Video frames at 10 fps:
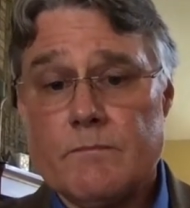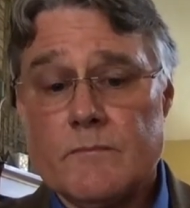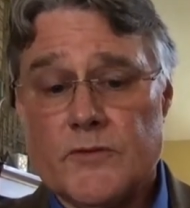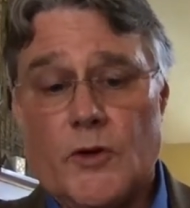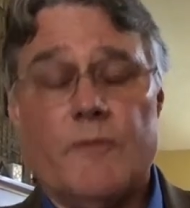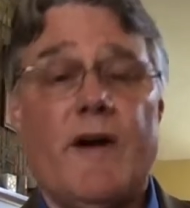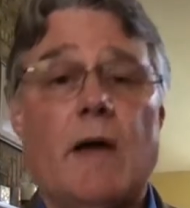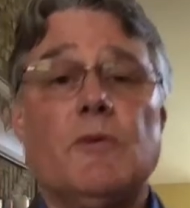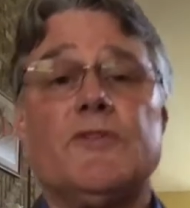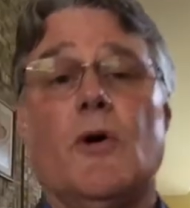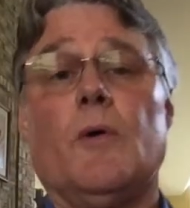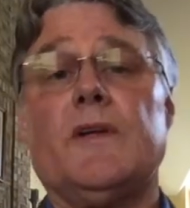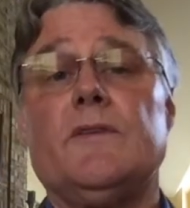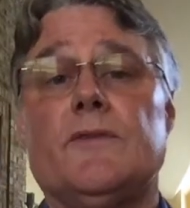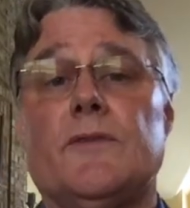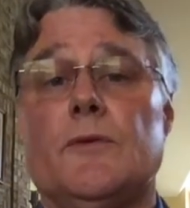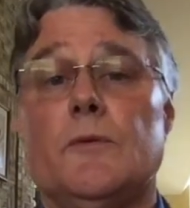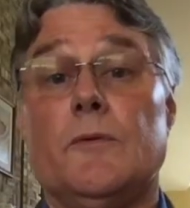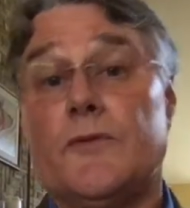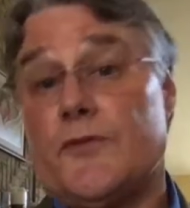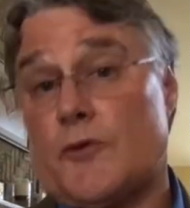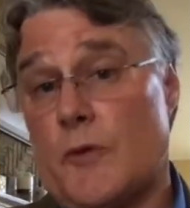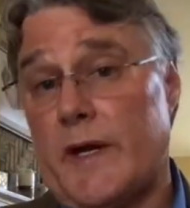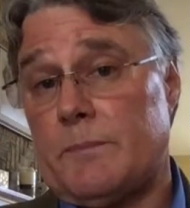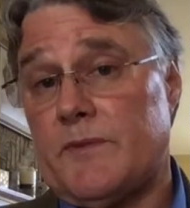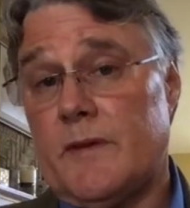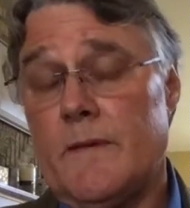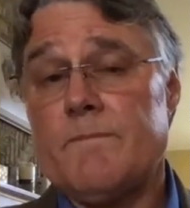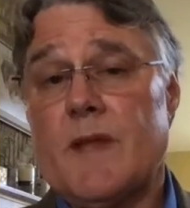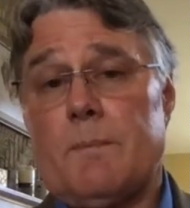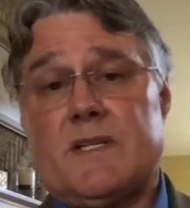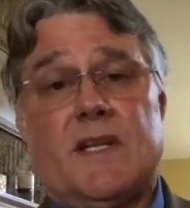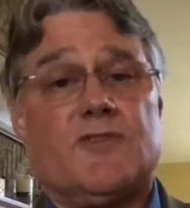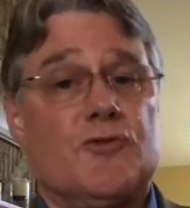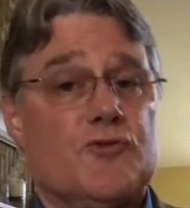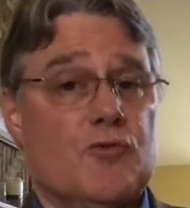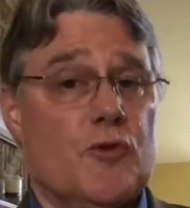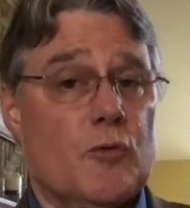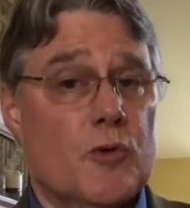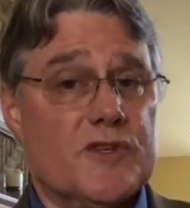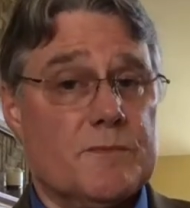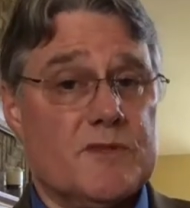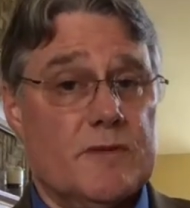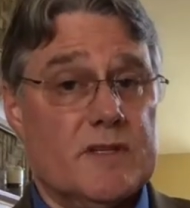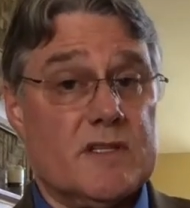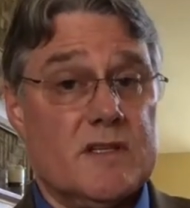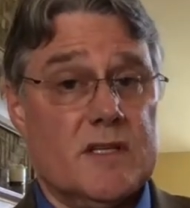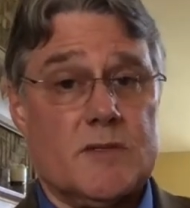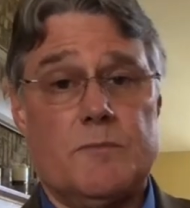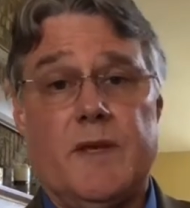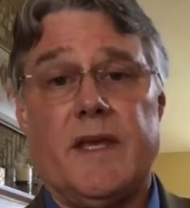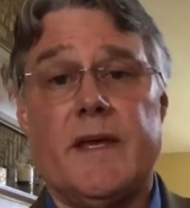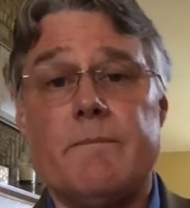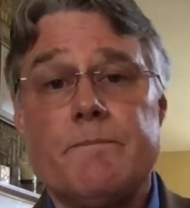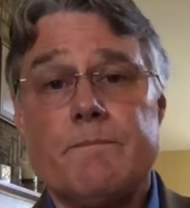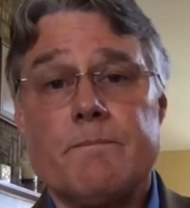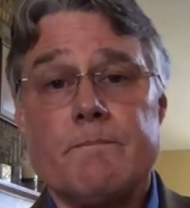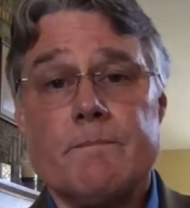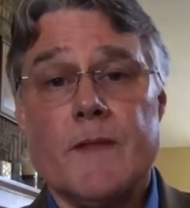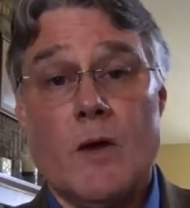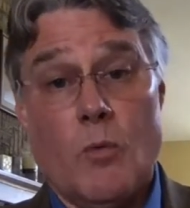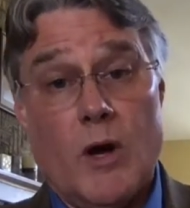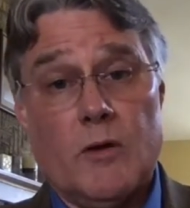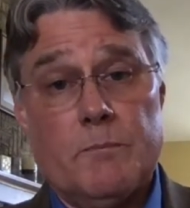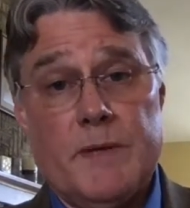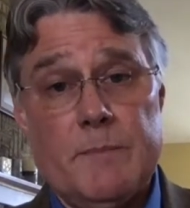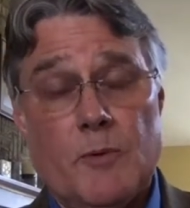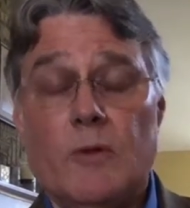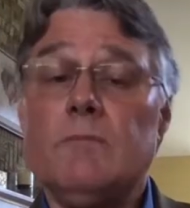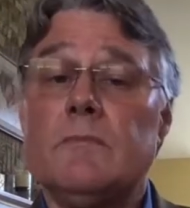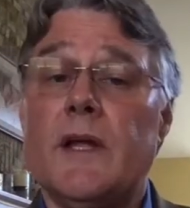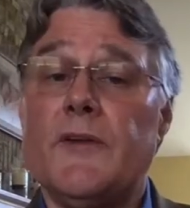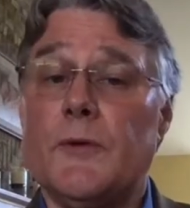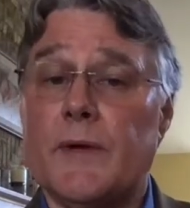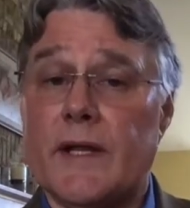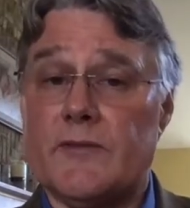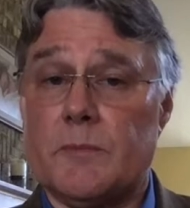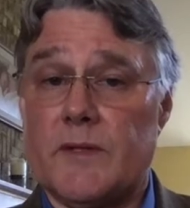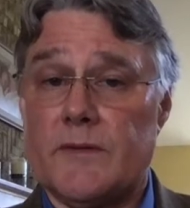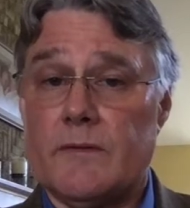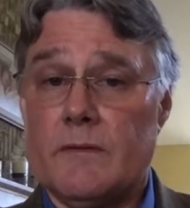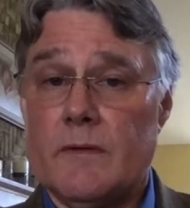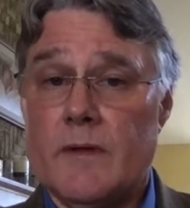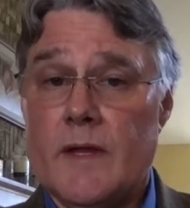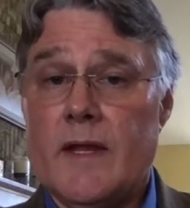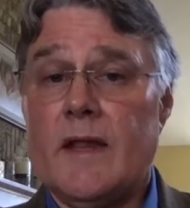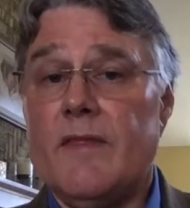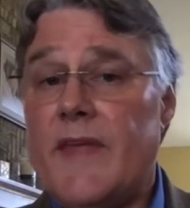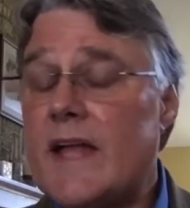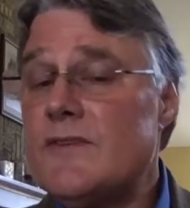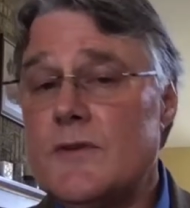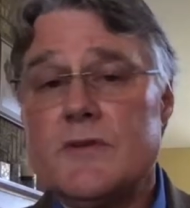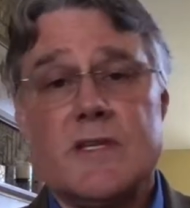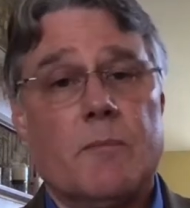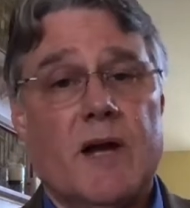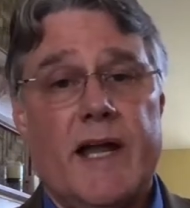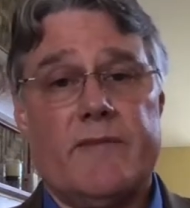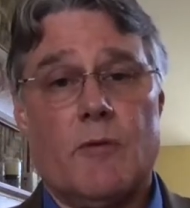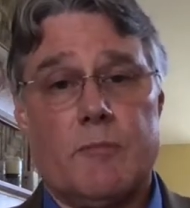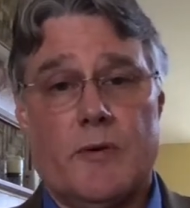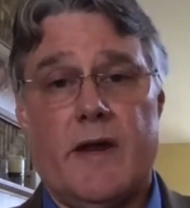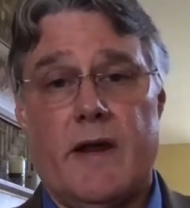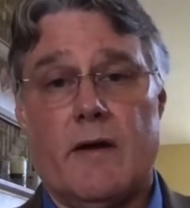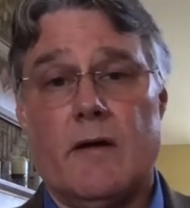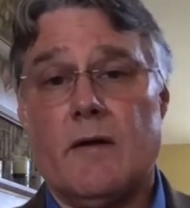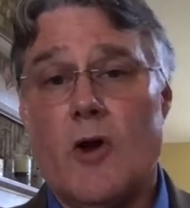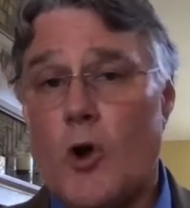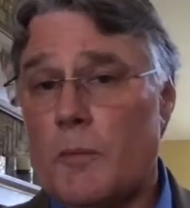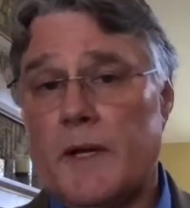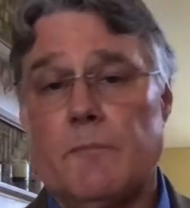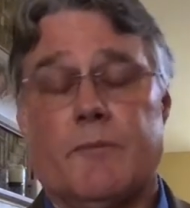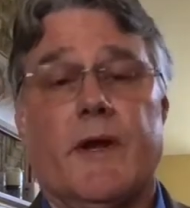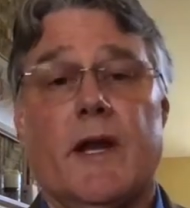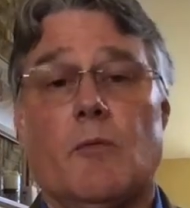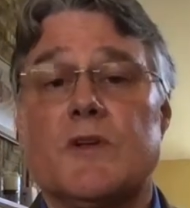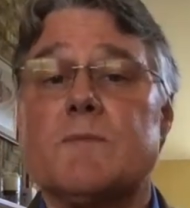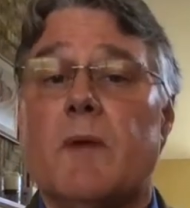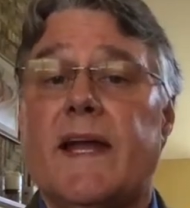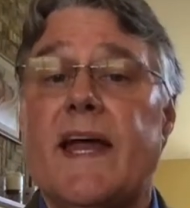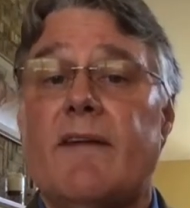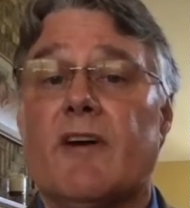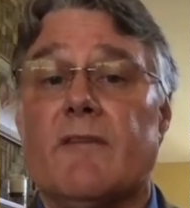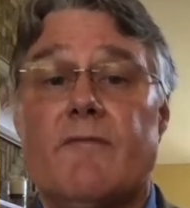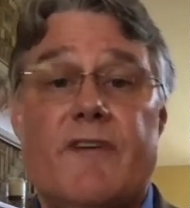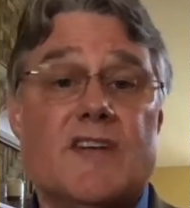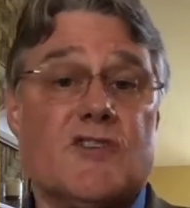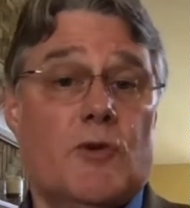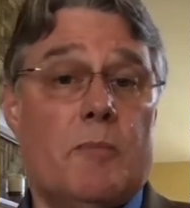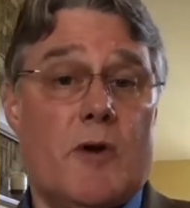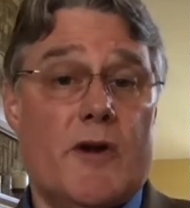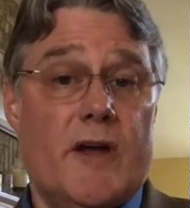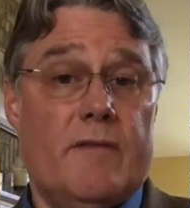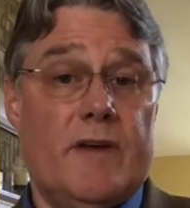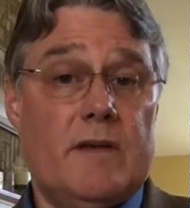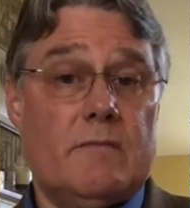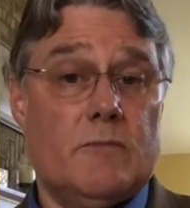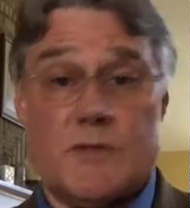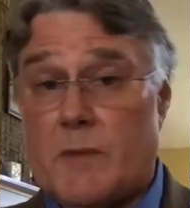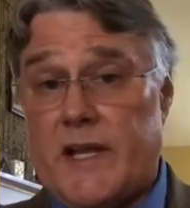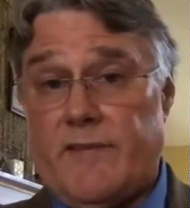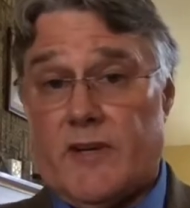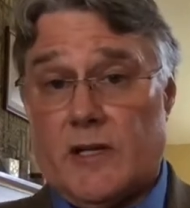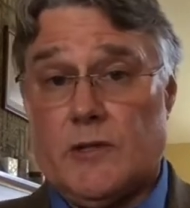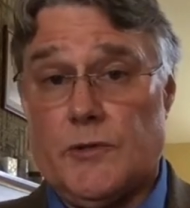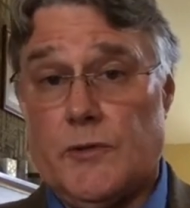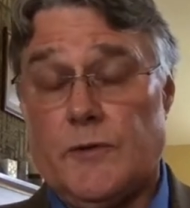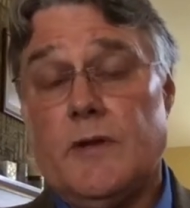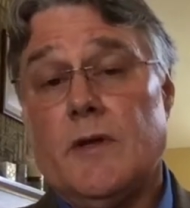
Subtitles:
So if I was going to script a potential shorter worship service, this would be it. Welcome people and do announcements. Then do some kind of a prayer, opening prayer, which might have a confessional part of it, which might even include